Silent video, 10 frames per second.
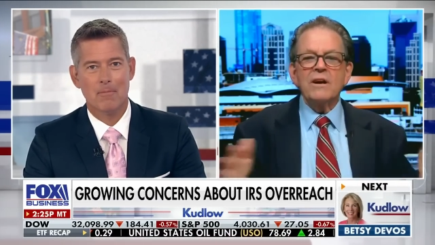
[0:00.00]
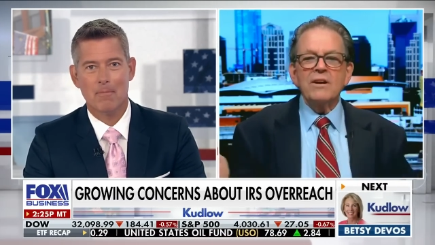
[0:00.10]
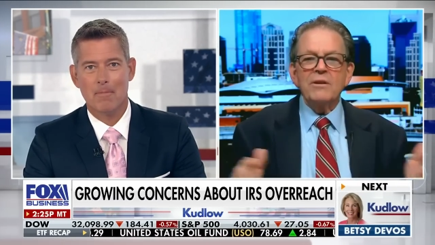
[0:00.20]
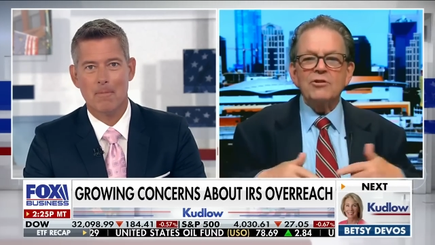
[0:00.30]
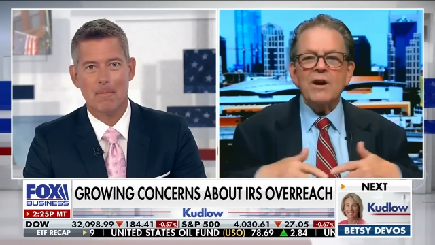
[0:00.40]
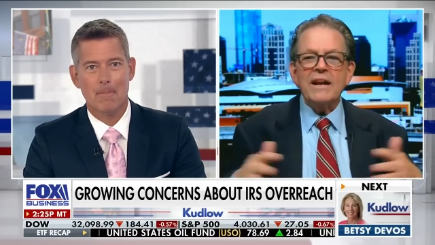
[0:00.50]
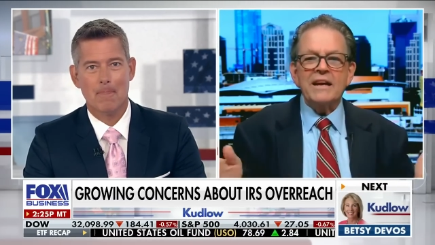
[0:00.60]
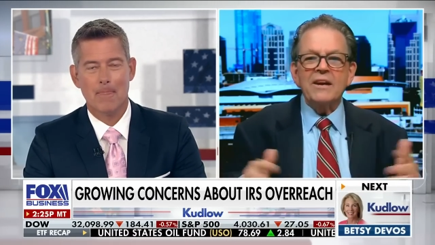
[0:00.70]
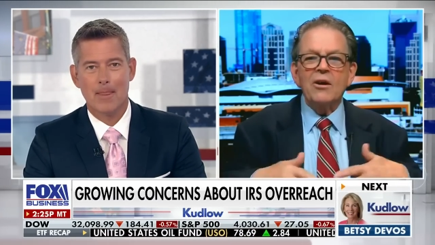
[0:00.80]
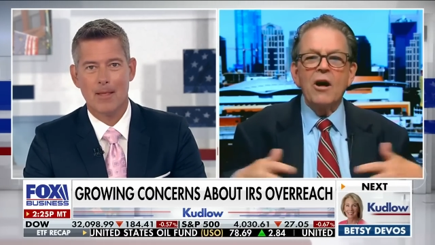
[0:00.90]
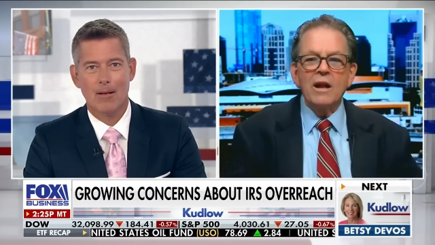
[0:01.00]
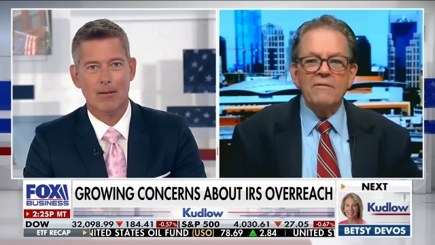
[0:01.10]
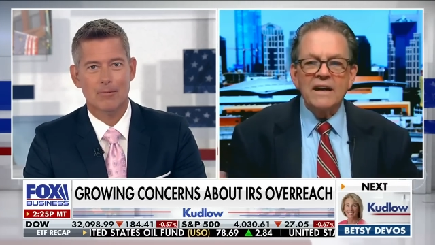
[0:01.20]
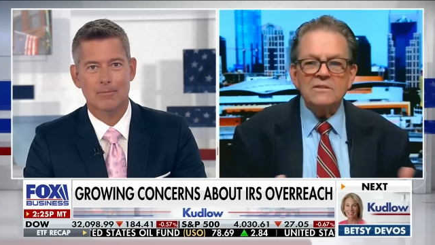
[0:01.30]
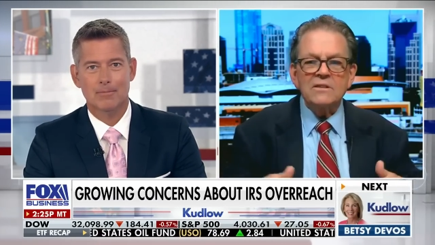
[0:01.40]
Speaker 1: they're going to try to kill all of
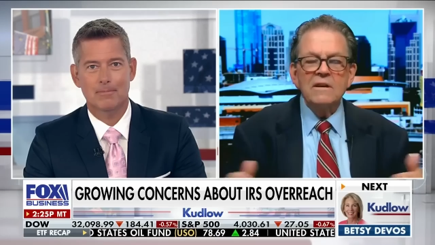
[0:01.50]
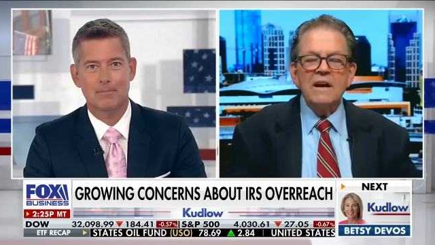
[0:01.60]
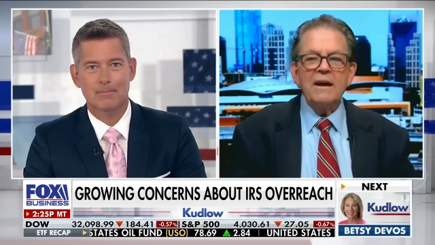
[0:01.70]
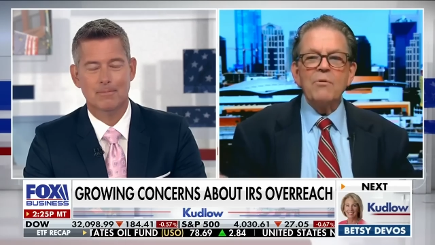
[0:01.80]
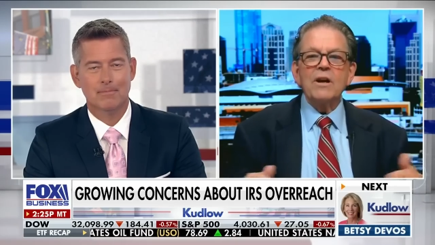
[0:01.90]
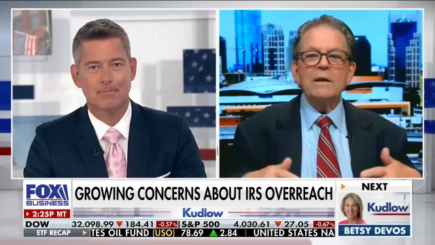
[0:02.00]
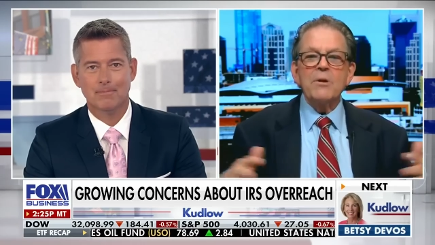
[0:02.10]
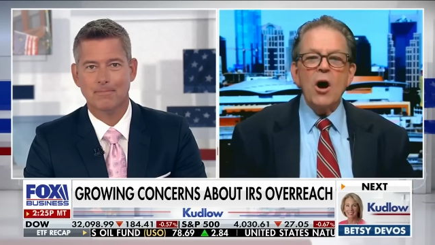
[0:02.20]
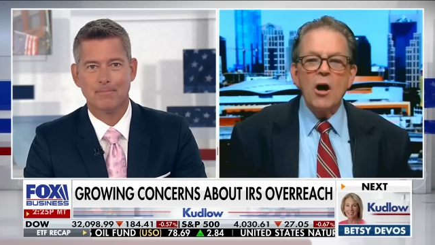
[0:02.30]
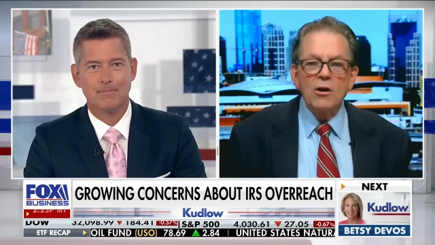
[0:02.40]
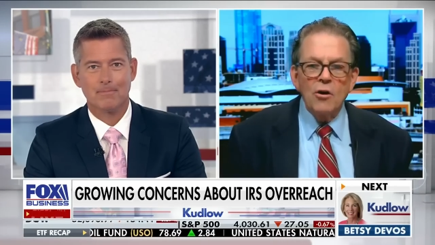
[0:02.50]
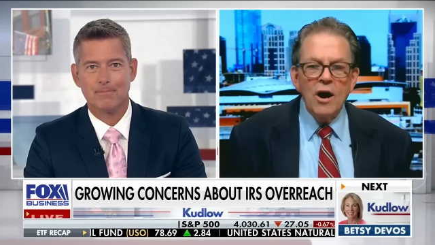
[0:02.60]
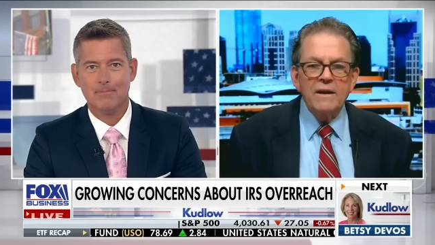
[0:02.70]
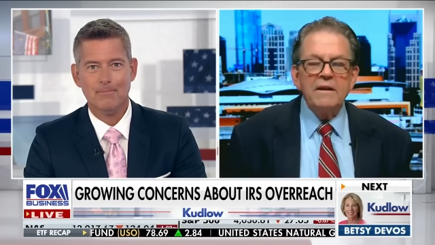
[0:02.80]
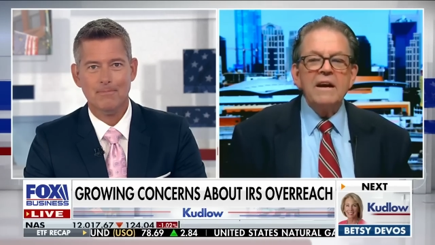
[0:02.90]
us, and we're going to be all
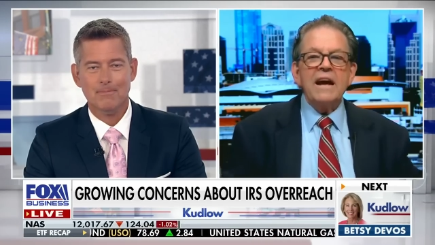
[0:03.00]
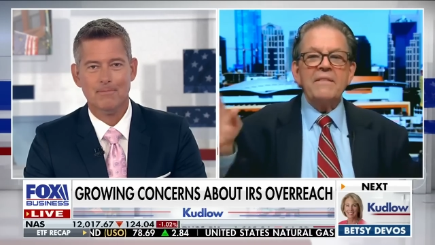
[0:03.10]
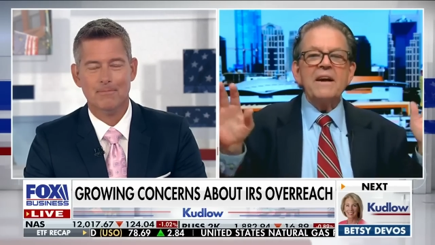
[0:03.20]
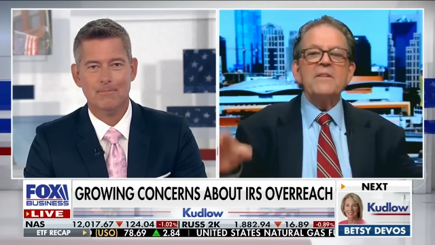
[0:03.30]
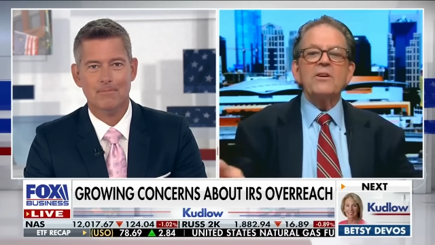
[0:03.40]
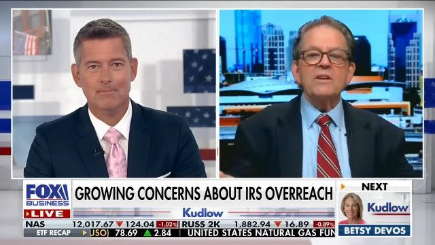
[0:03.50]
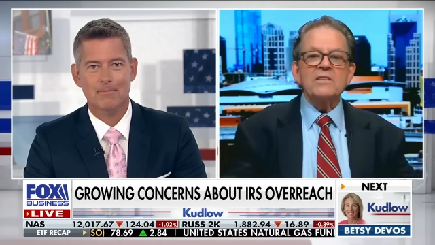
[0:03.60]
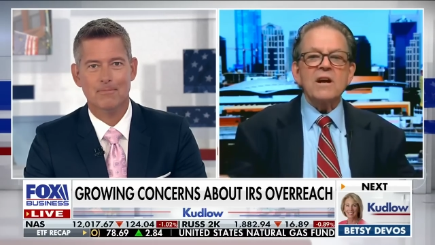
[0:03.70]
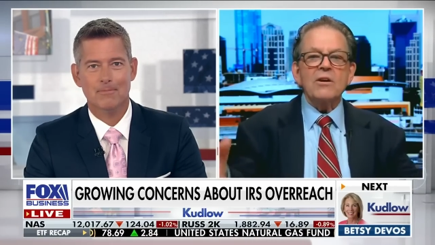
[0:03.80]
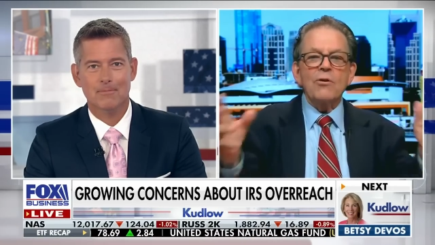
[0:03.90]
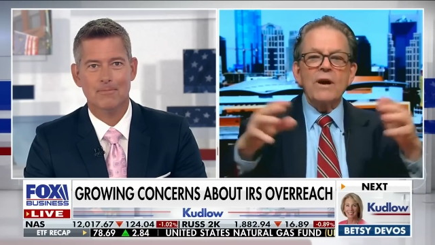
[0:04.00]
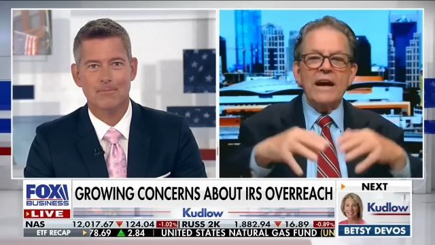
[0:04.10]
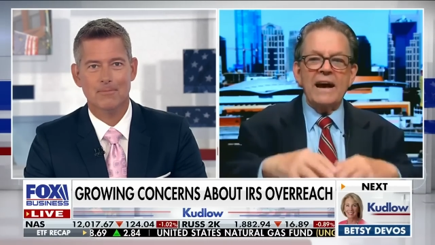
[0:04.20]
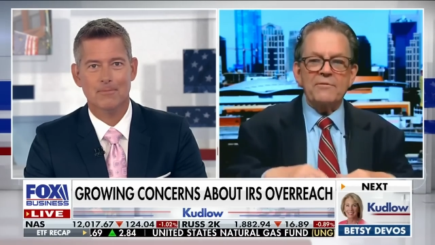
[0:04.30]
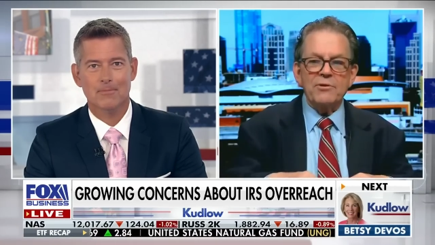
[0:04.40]
gone, and then they're going to start going
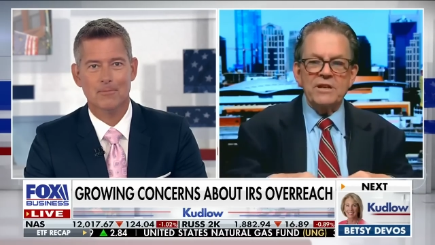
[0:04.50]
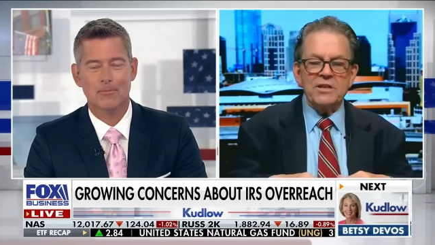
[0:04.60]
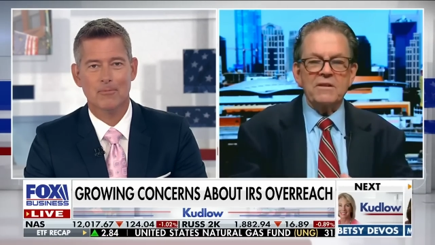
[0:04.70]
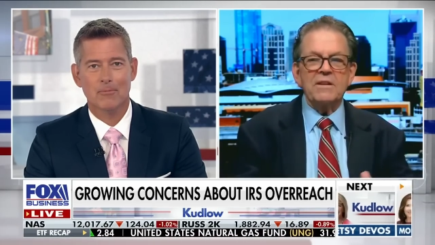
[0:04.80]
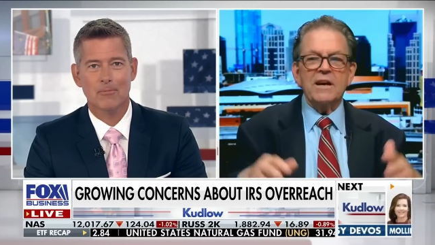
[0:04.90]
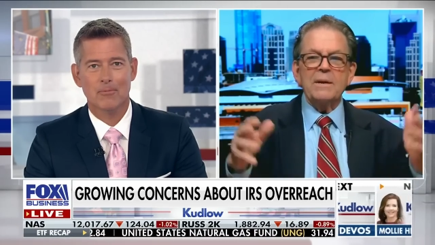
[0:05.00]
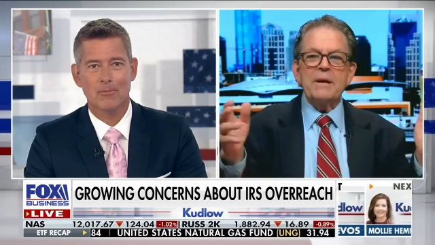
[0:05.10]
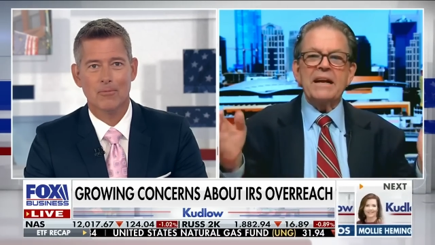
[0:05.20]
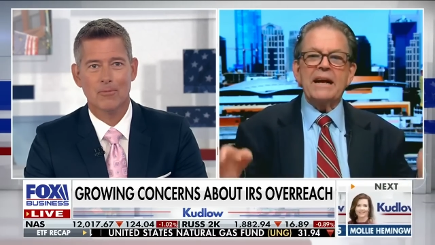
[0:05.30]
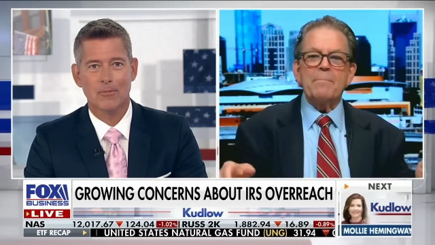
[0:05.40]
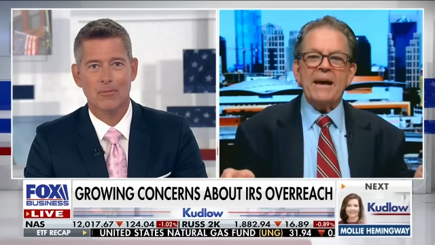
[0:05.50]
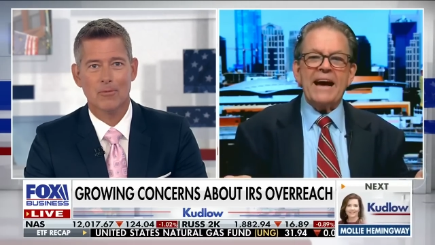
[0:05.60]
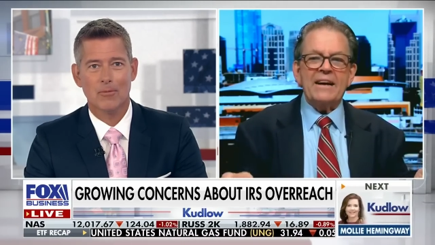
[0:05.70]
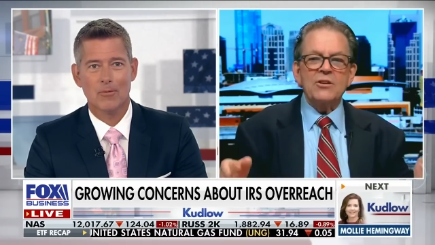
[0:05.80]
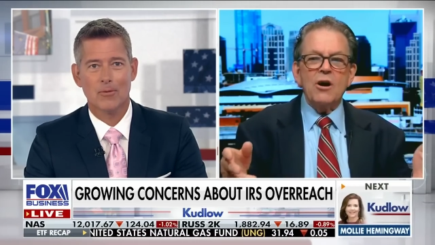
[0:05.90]
after each other. They're going to be like a
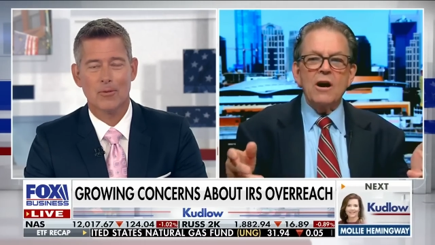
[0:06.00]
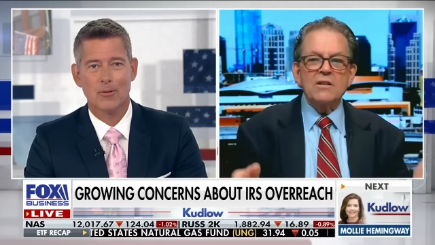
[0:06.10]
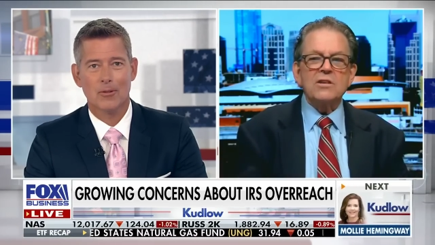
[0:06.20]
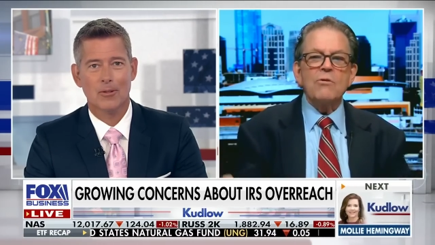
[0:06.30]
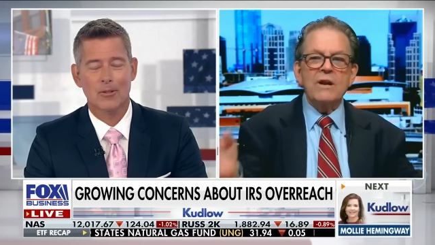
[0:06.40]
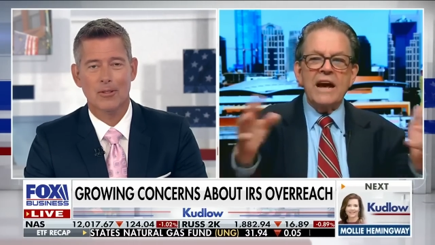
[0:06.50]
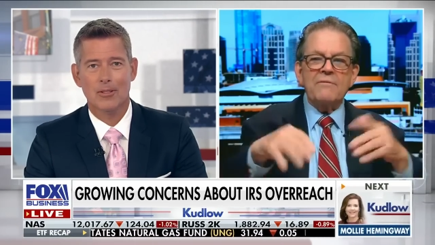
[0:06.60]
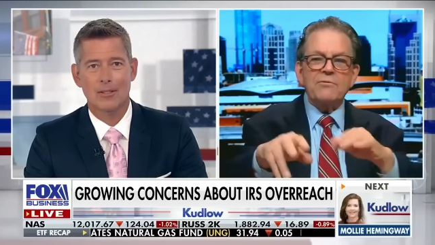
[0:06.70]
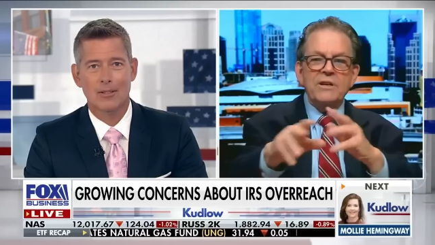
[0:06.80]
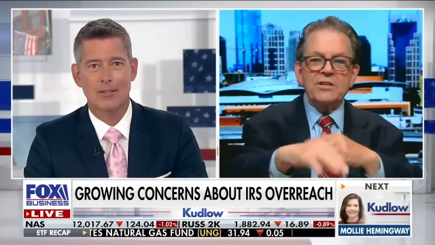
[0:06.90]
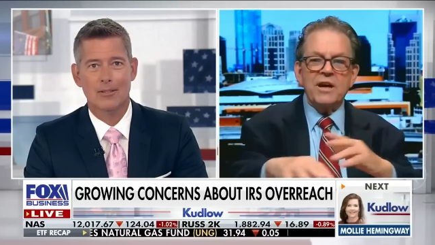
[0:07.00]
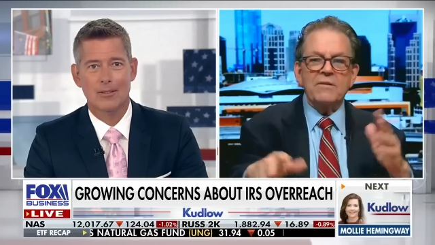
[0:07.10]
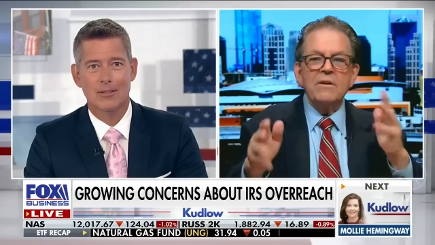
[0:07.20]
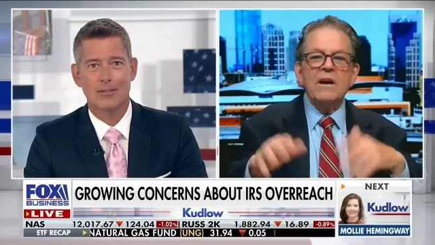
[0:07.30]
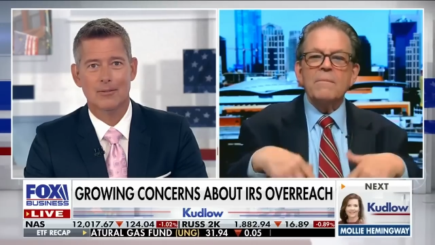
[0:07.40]
pack of dogs going after each other.